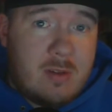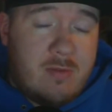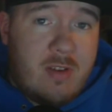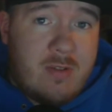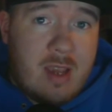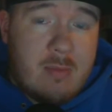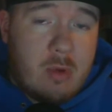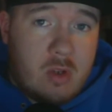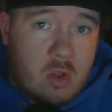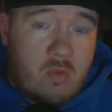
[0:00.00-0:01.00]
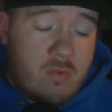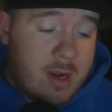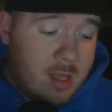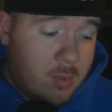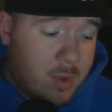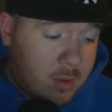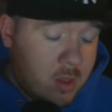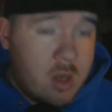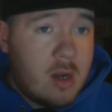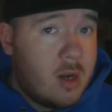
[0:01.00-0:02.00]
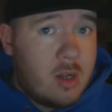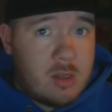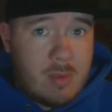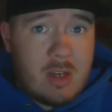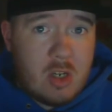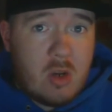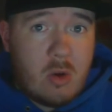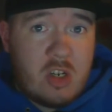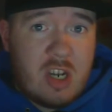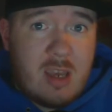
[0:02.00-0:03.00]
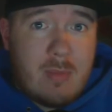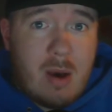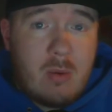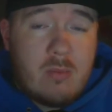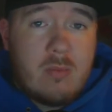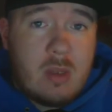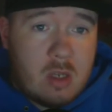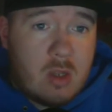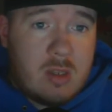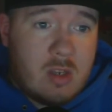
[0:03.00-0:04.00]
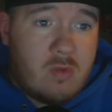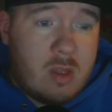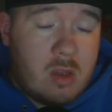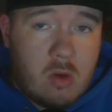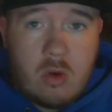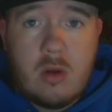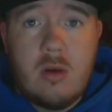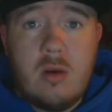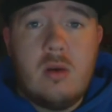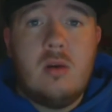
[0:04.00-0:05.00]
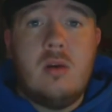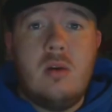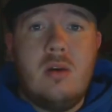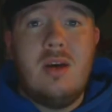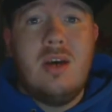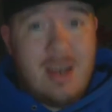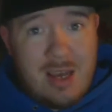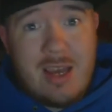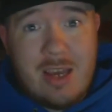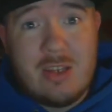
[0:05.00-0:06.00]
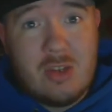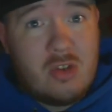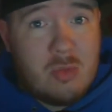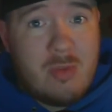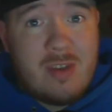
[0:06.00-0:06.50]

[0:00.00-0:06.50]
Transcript: fifteen, but he's doing really well, so make sure you go and check him out. His content's really good. Here's some of his